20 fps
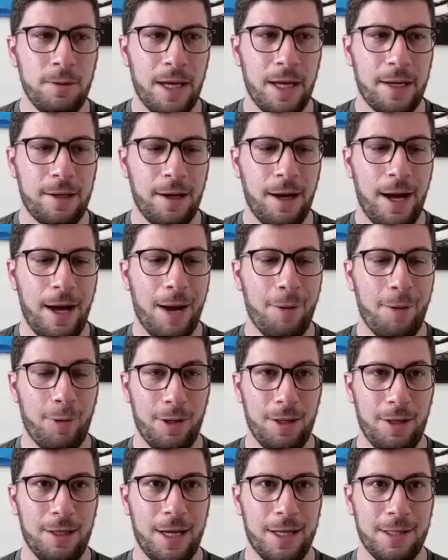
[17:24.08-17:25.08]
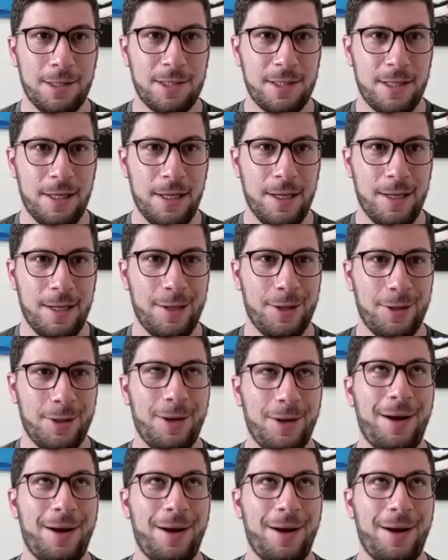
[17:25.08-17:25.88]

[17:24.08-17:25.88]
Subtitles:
Like, I really like skiing.